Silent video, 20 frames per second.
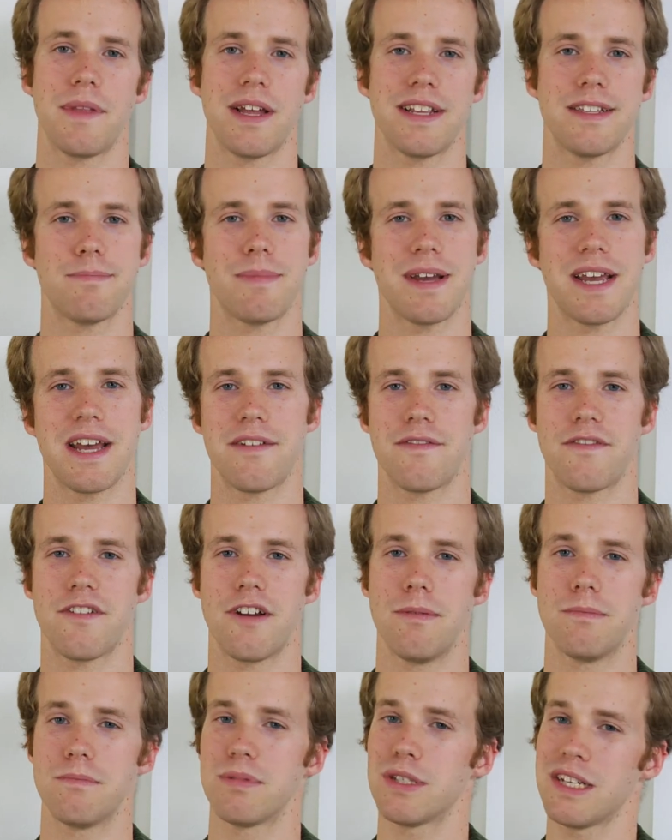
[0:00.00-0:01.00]
that span
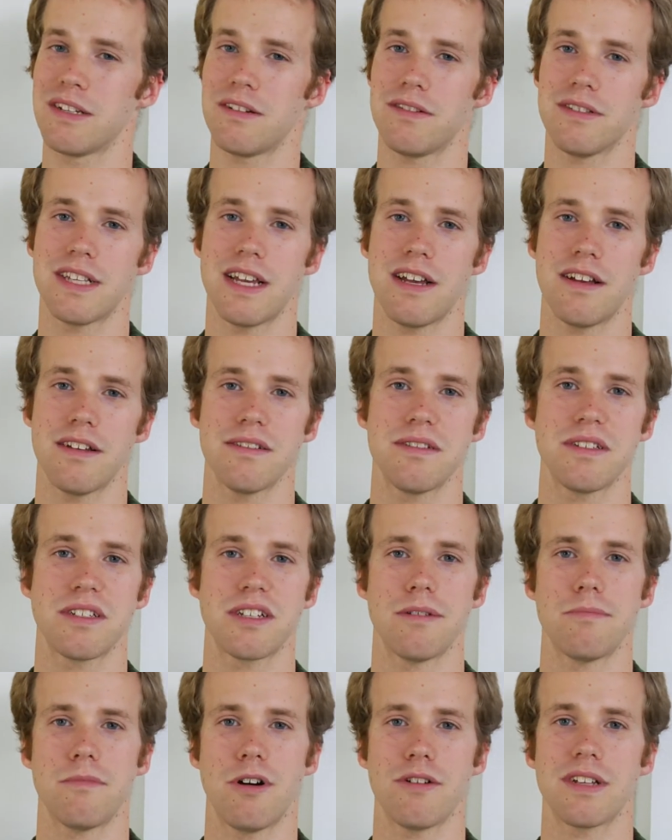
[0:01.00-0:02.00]
from single cells
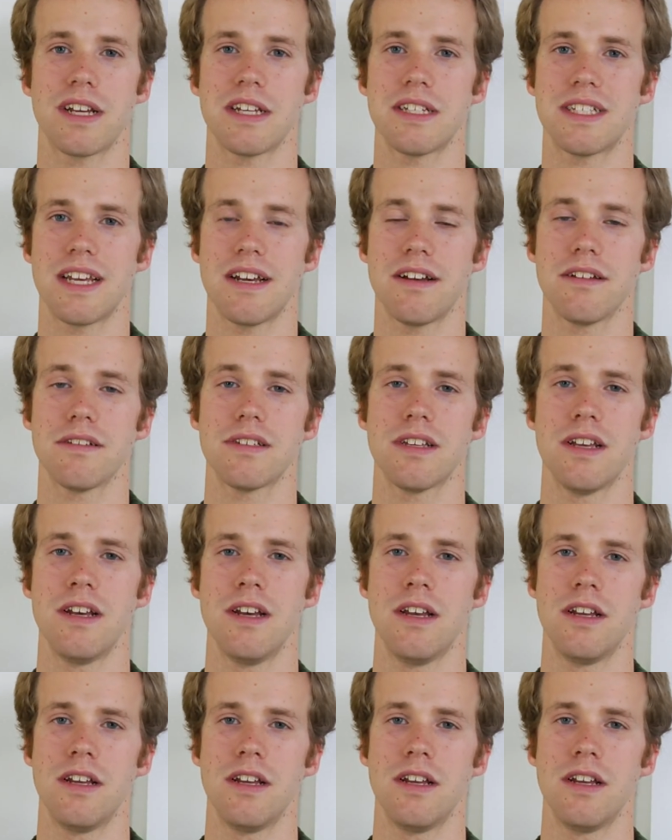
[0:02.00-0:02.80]
to multicells